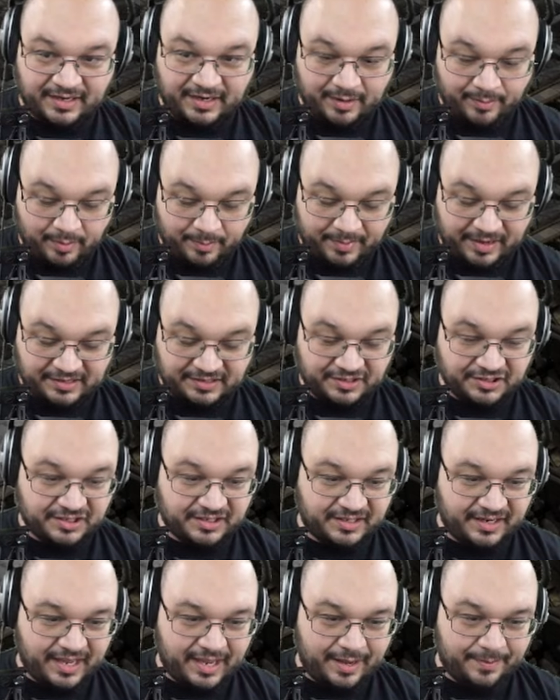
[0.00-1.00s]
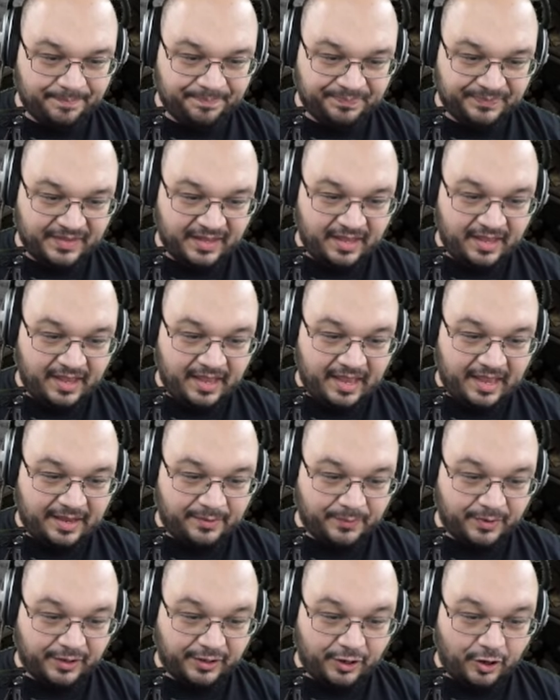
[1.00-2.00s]
him a message in game. And
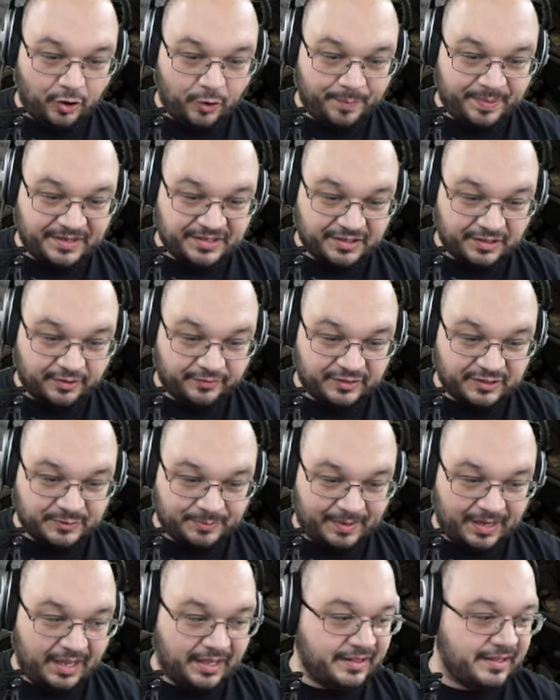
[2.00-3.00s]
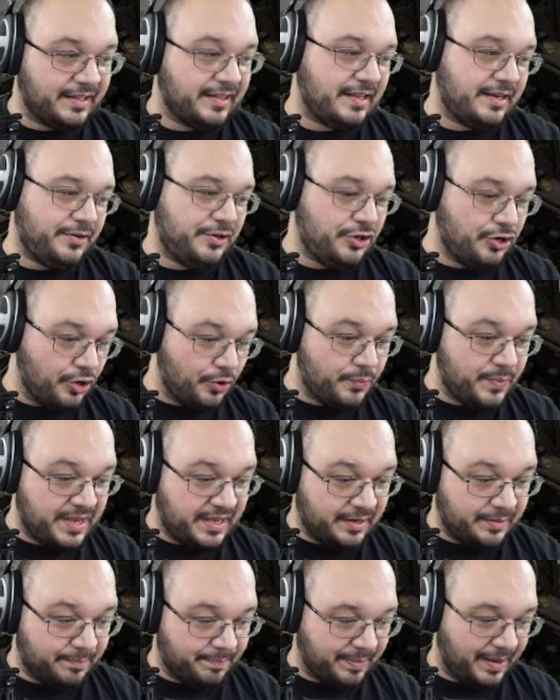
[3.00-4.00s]
we're going to hope he's going to respond. And then, you know, we
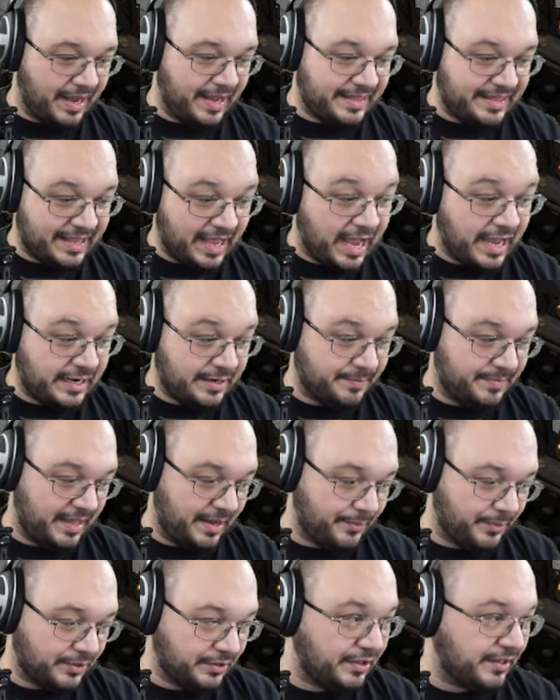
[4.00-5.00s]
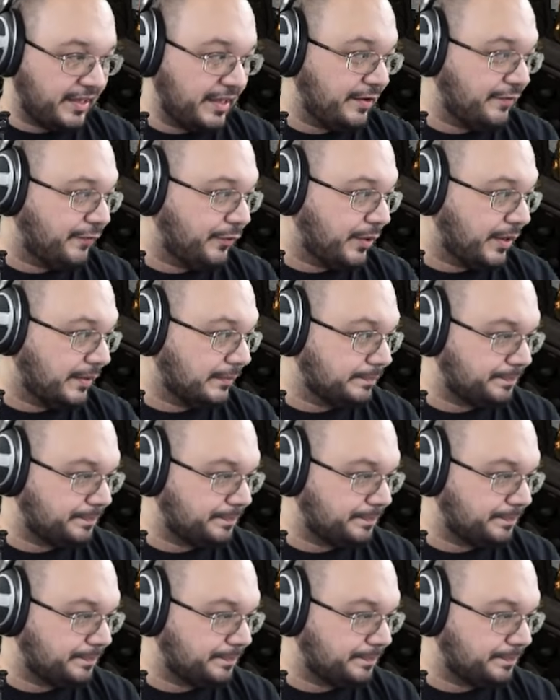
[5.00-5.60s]
can buy the item that we're looking for.